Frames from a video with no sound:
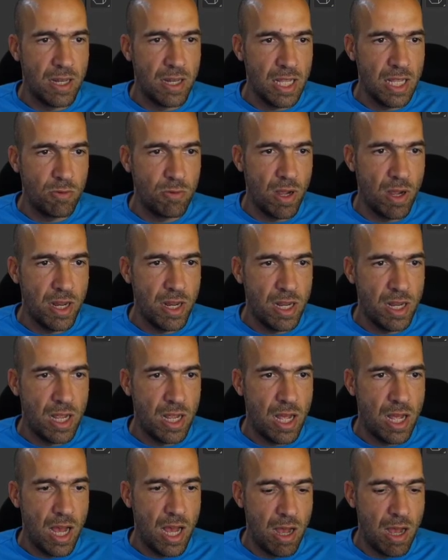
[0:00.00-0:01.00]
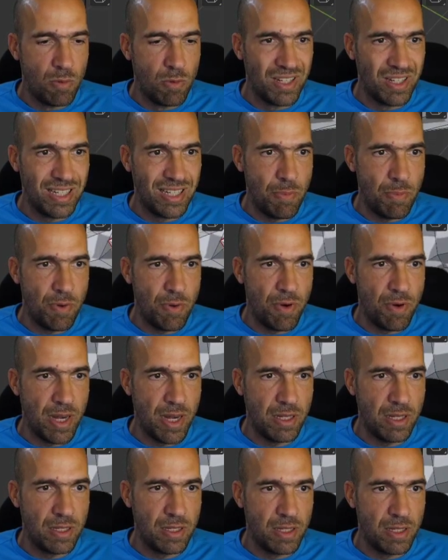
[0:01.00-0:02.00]
That's why I will
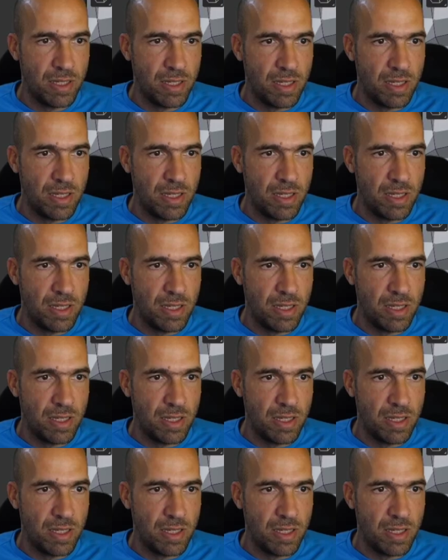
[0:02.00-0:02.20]
separate